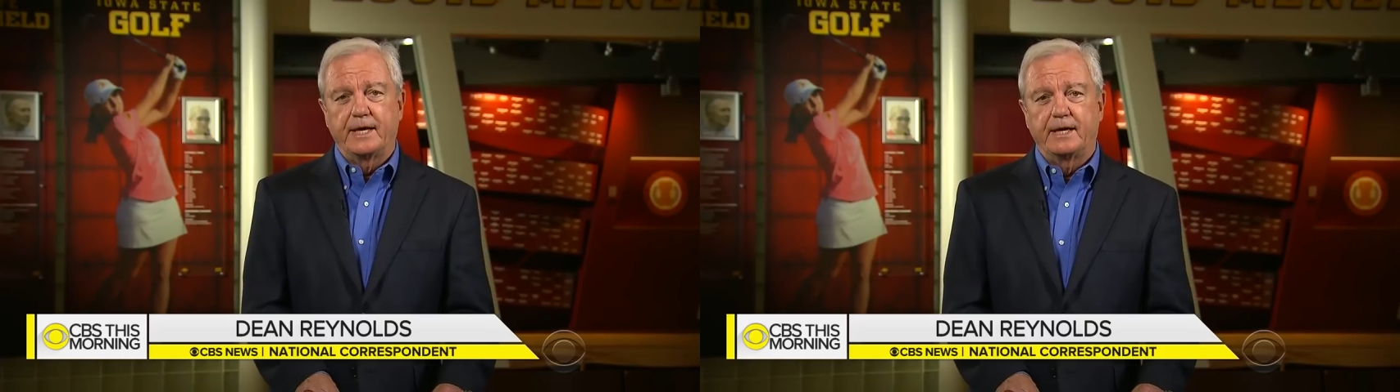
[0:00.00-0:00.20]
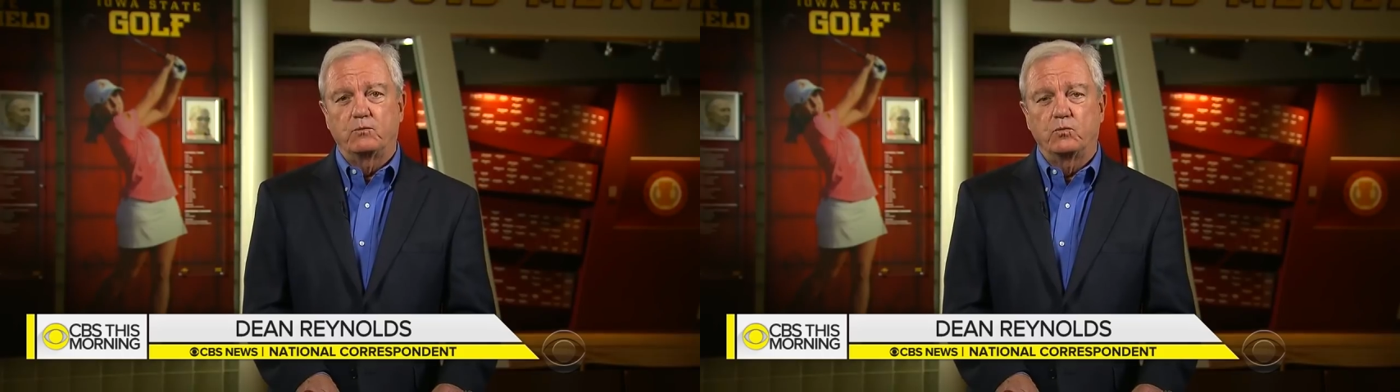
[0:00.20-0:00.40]

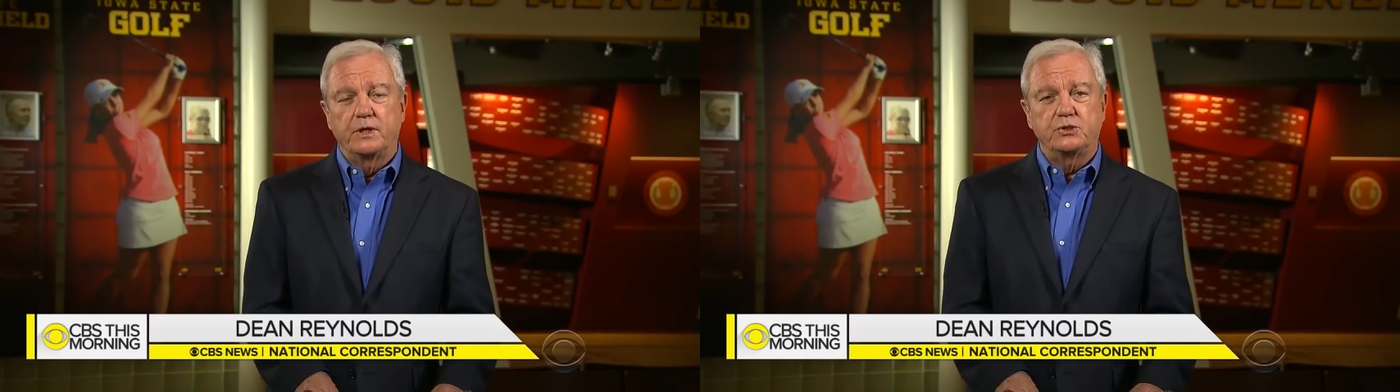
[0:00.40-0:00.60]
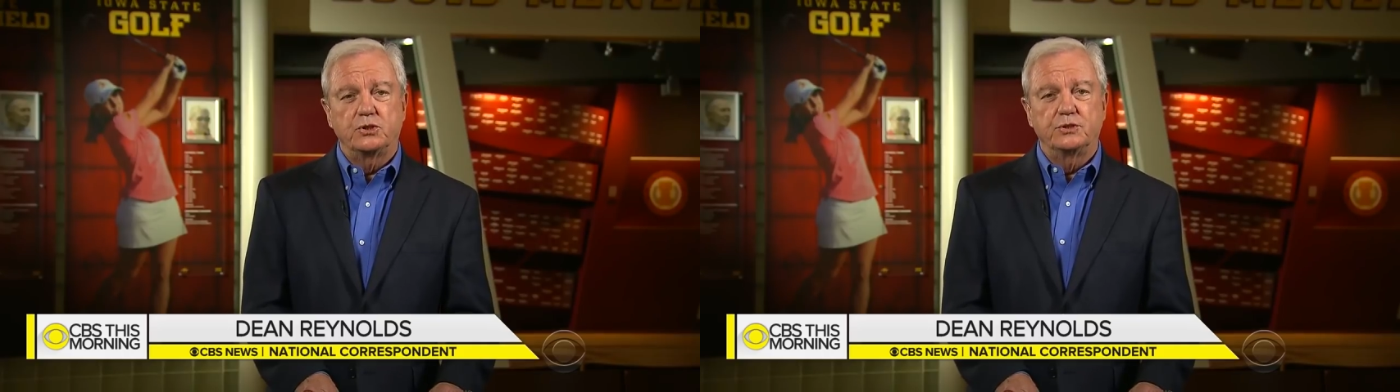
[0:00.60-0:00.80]
that
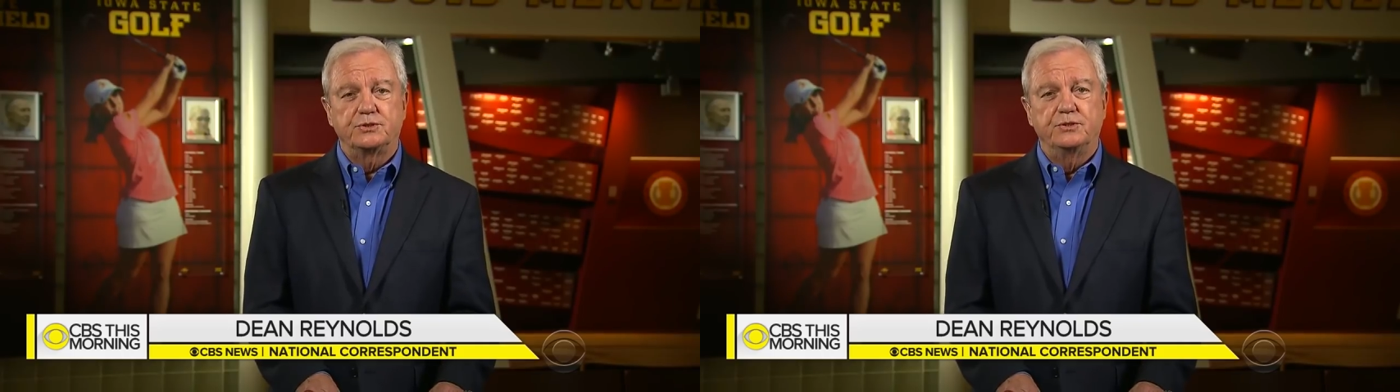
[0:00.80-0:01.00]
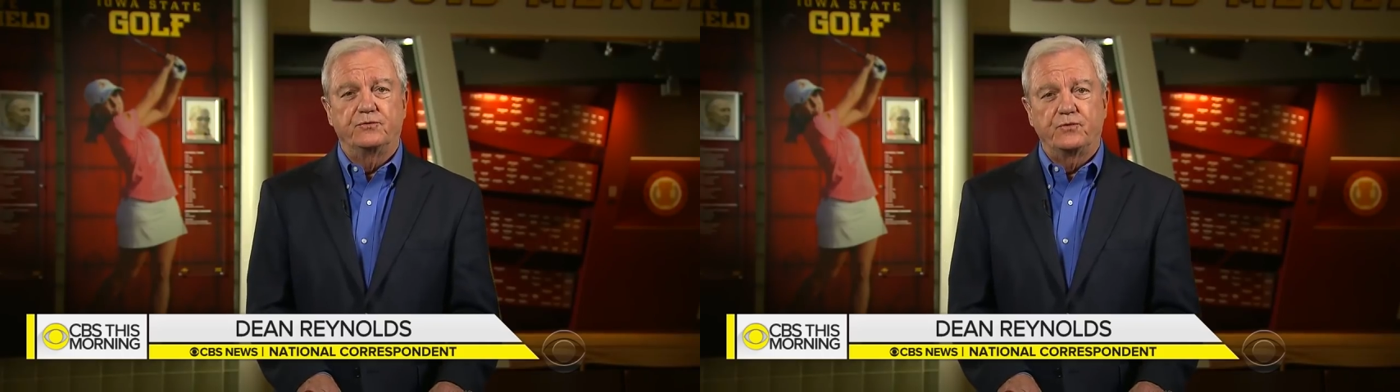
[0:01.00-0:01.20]

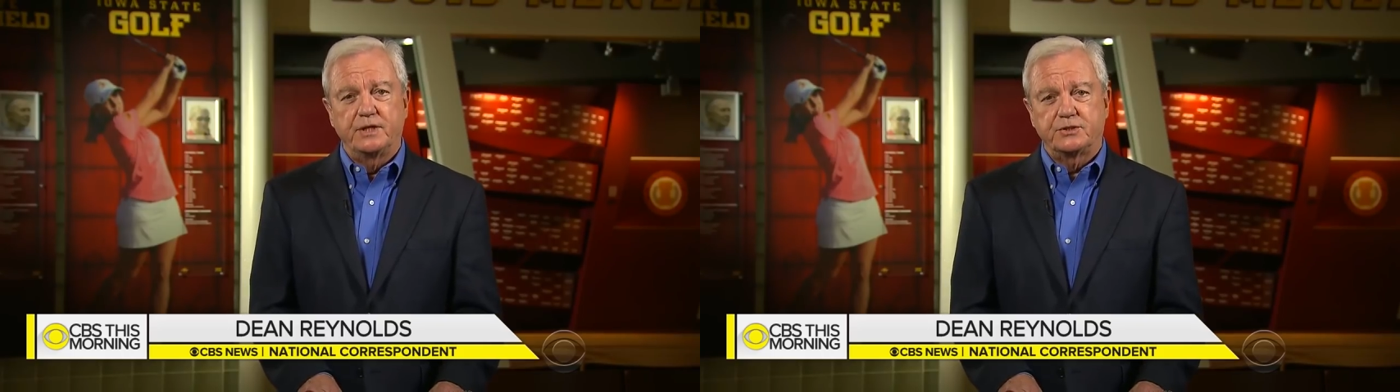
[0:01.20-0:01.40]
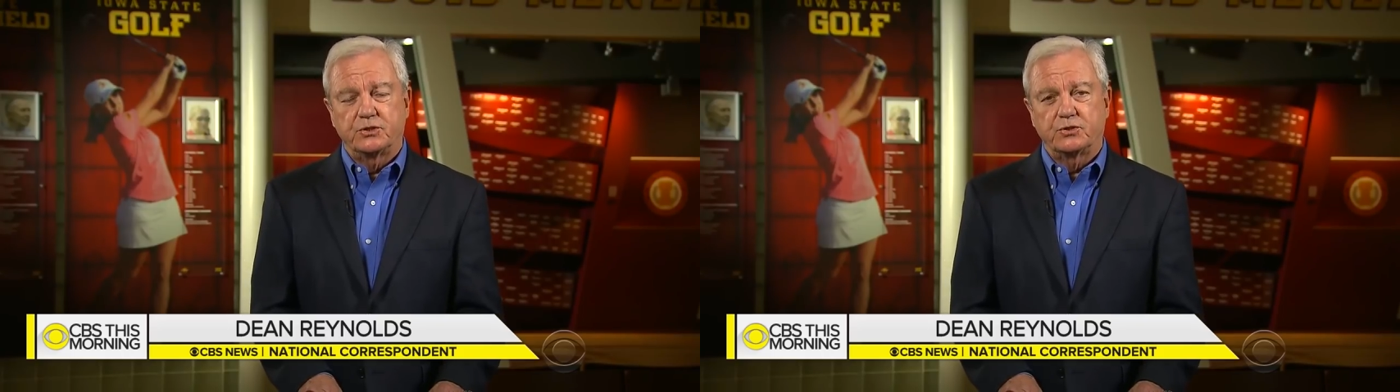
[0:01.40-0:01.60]
Richards'
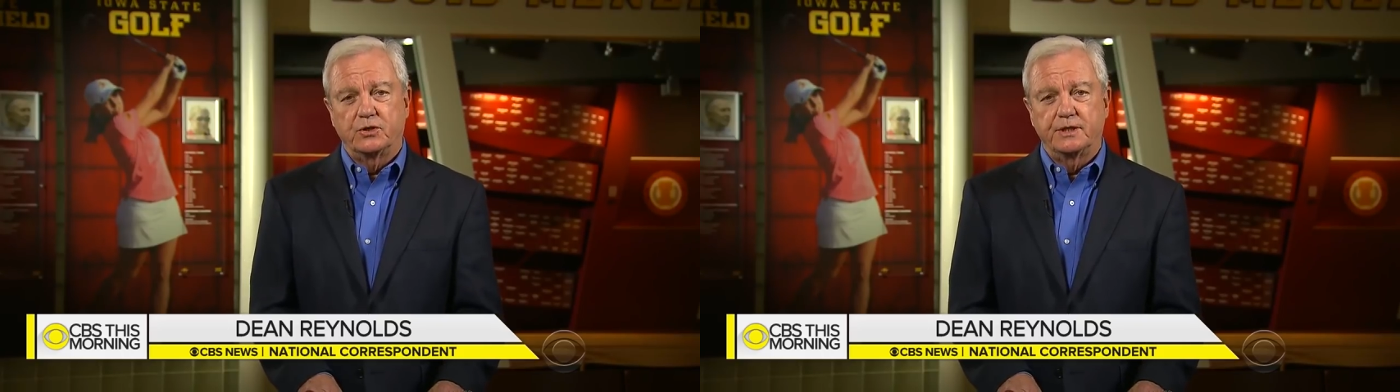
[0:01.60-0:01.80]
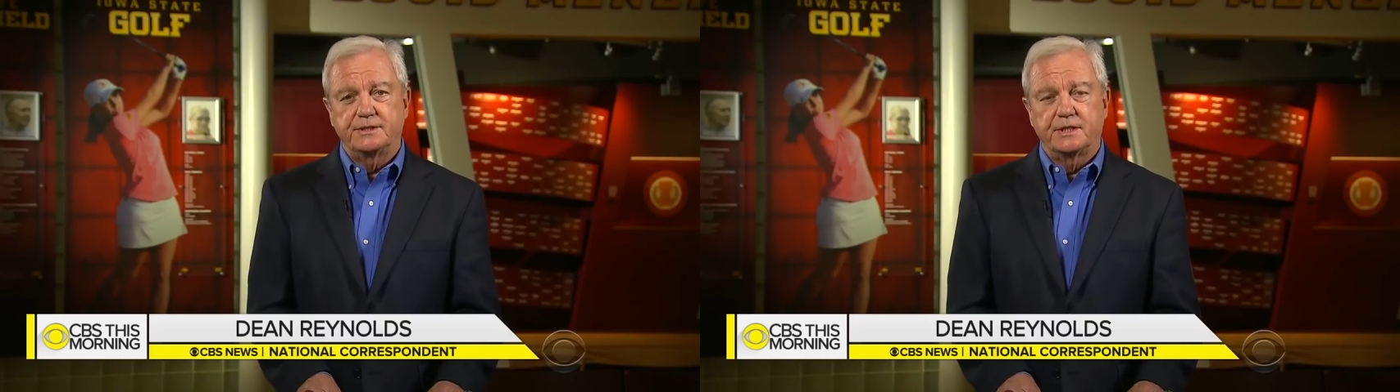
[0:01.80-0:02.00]
defense
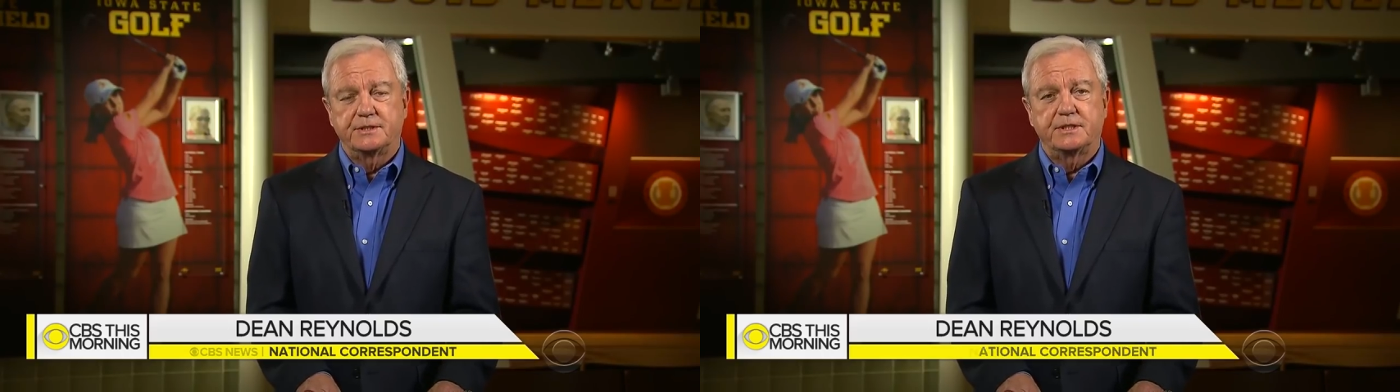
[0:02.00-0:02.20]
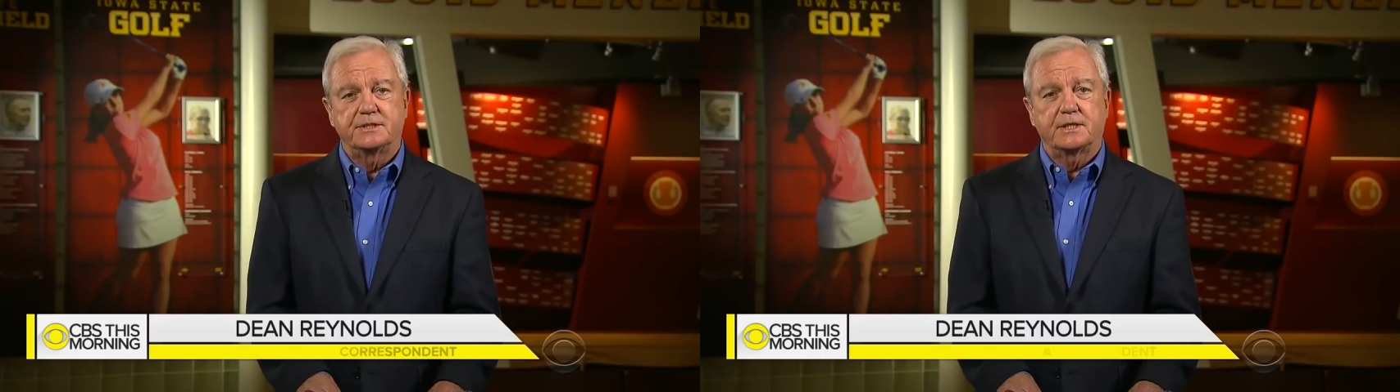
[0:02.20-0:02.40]
attorney
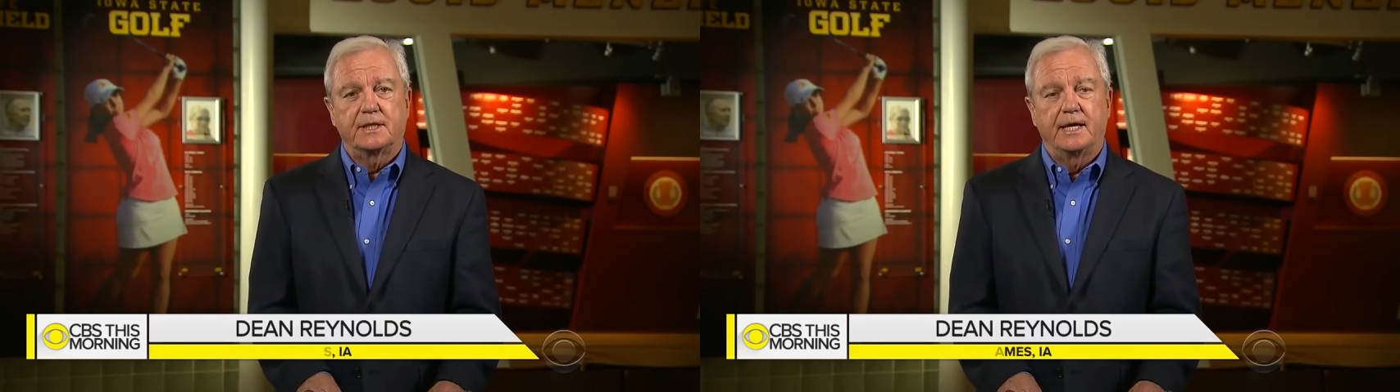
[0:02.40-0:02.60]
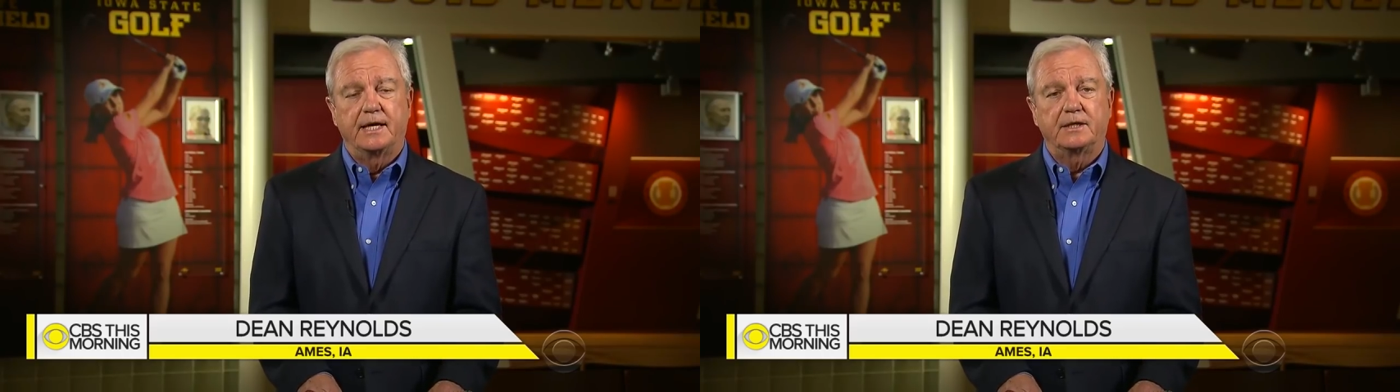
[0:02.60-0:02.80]
says his
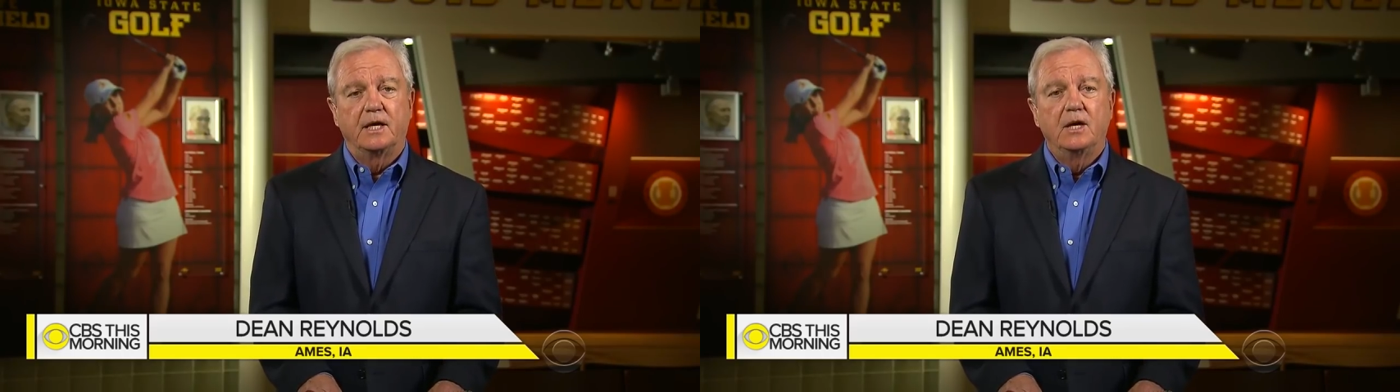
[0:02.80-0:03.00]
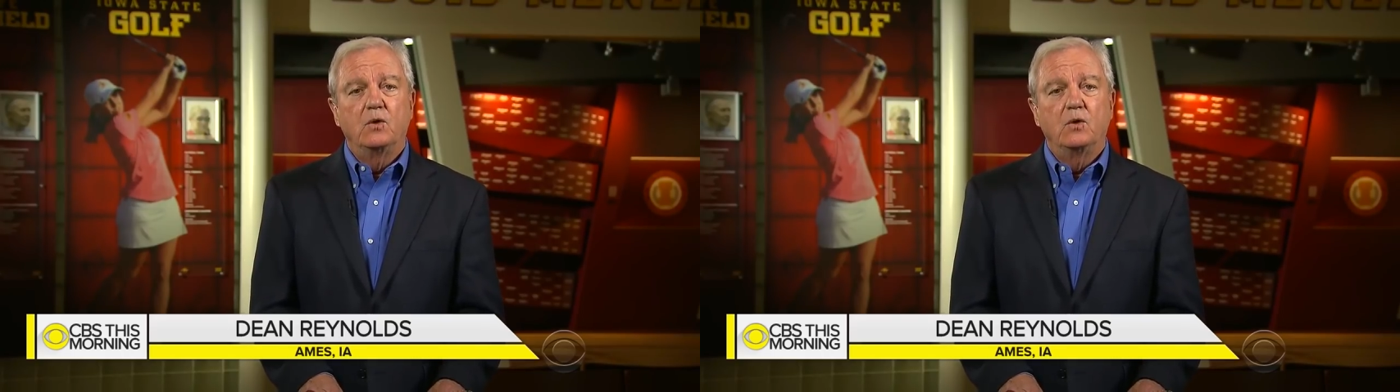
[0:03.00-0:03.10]
client